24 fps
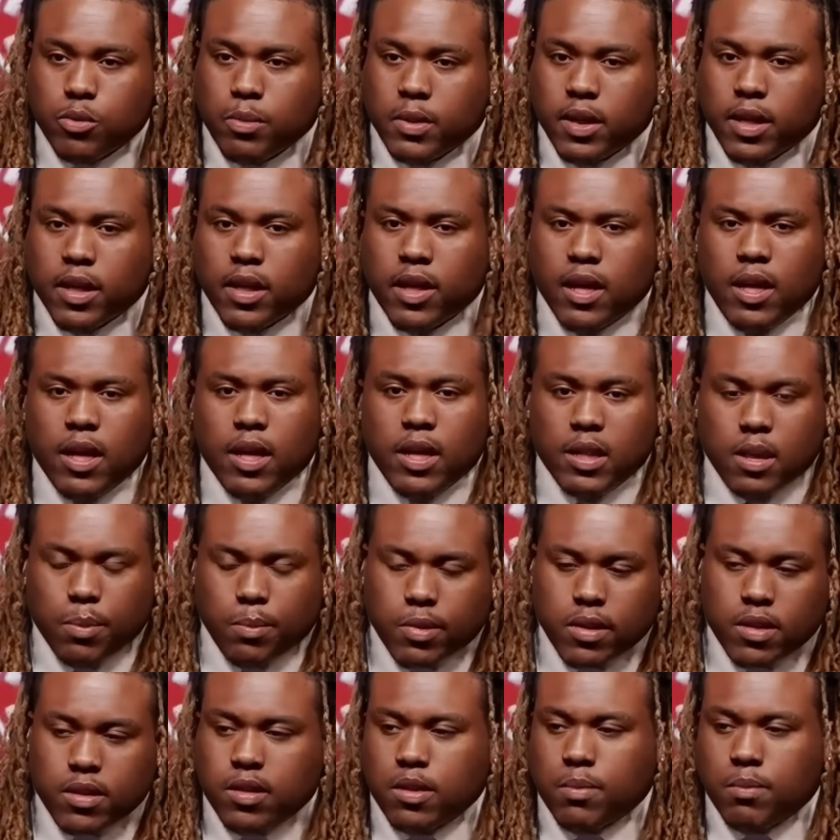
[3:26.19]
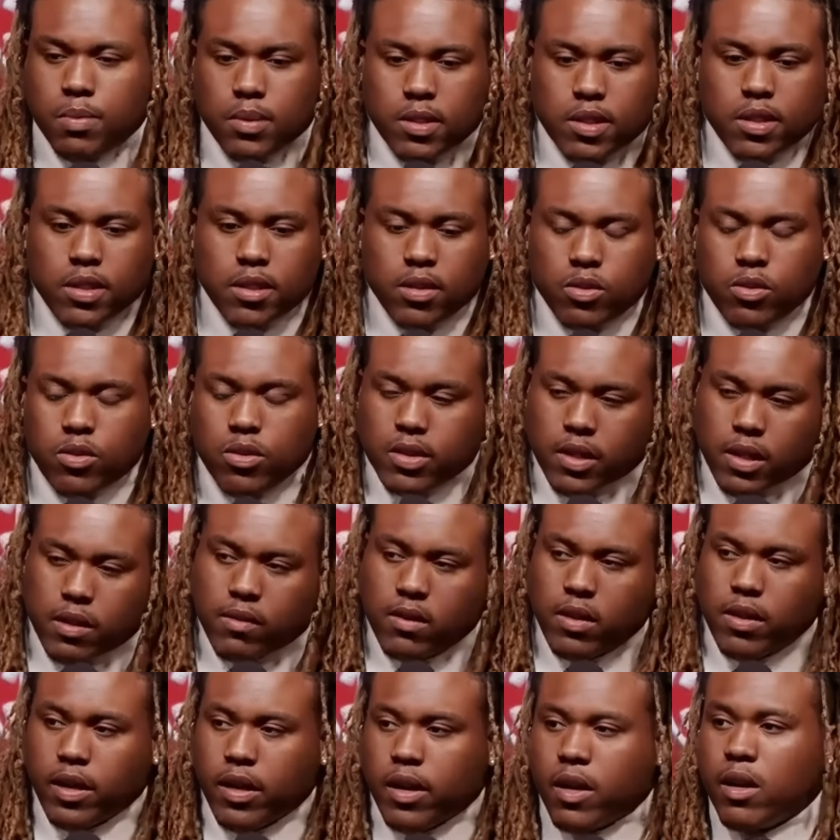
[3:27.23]
Keenan captured the feeling in
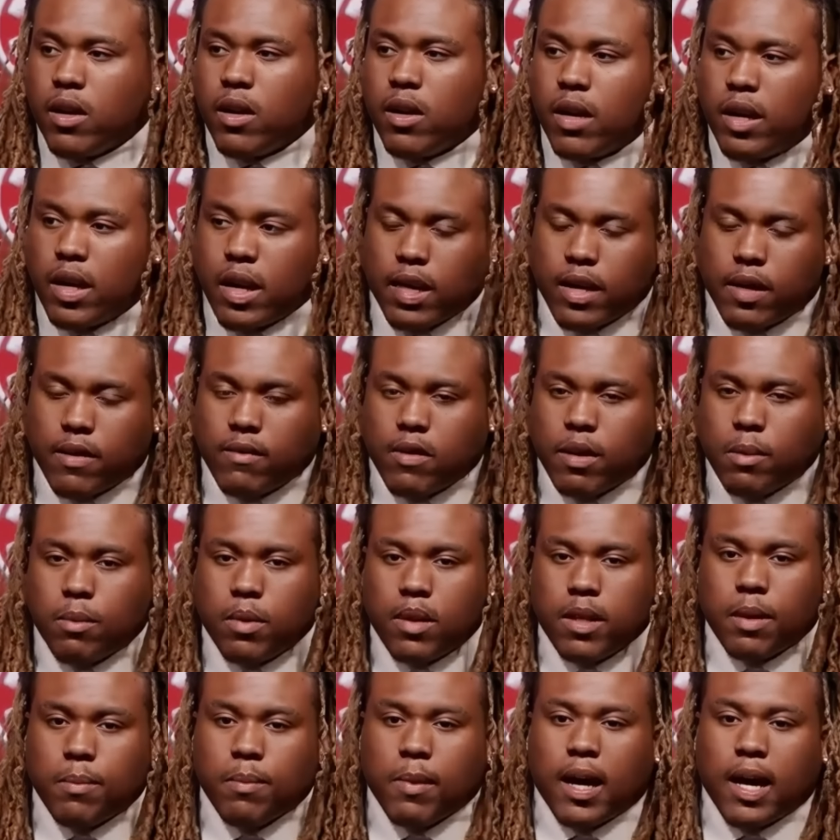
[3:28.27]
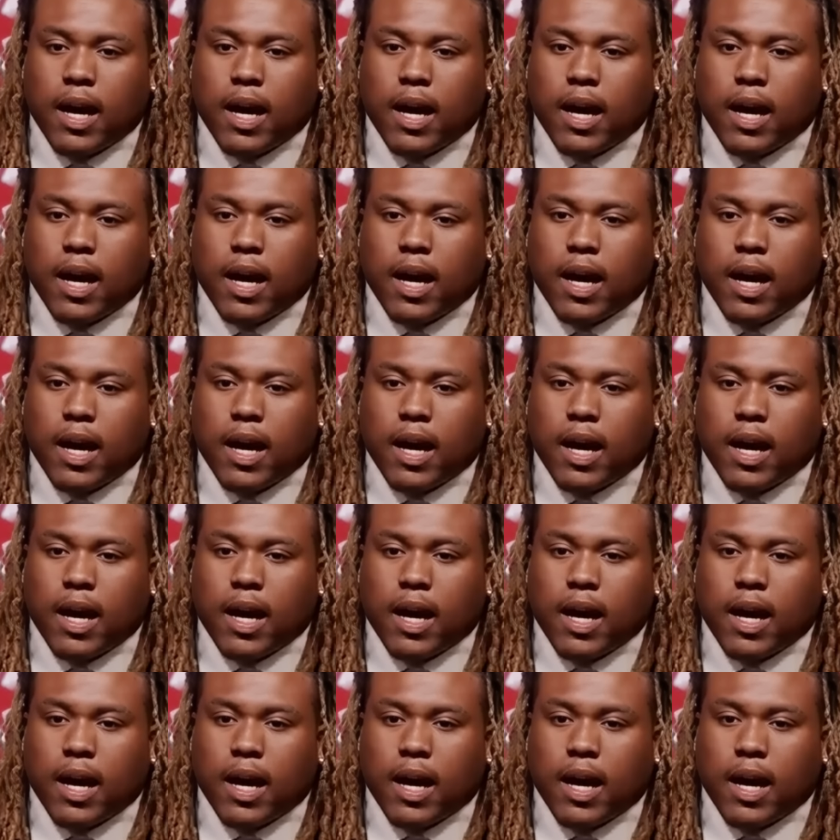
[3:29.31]
the whole locker room.